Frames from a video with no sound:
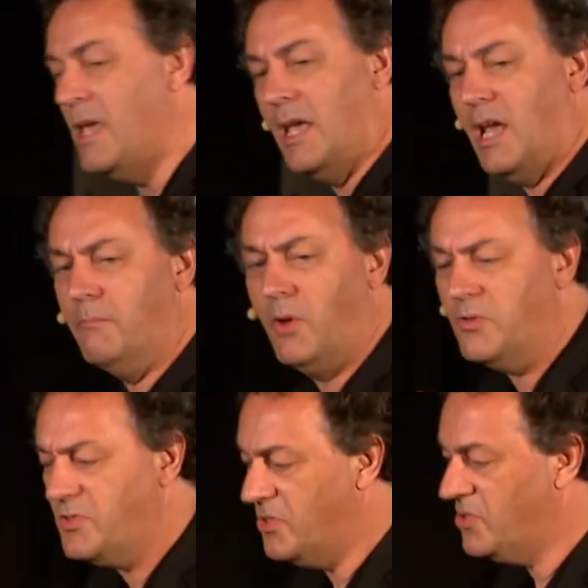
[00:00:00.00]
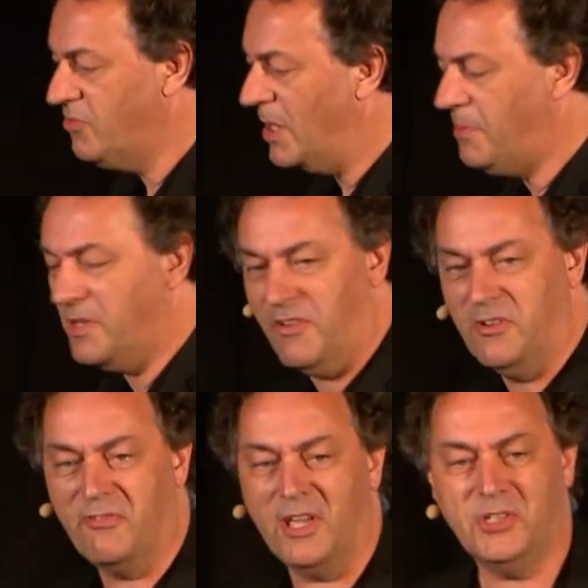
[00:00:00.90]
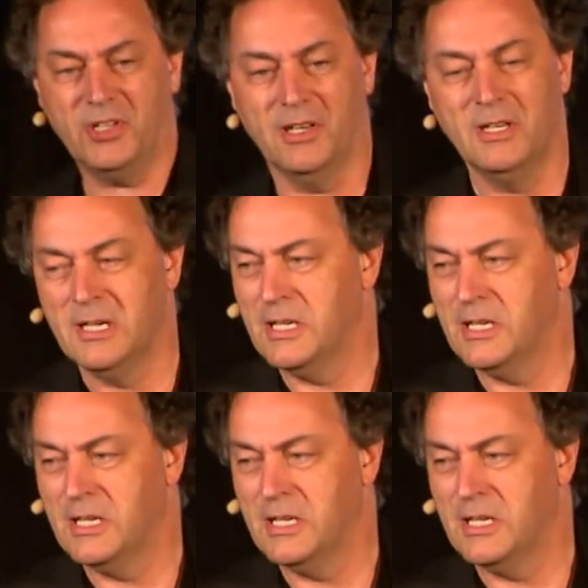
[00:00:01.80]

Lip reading: And most disruptive innovation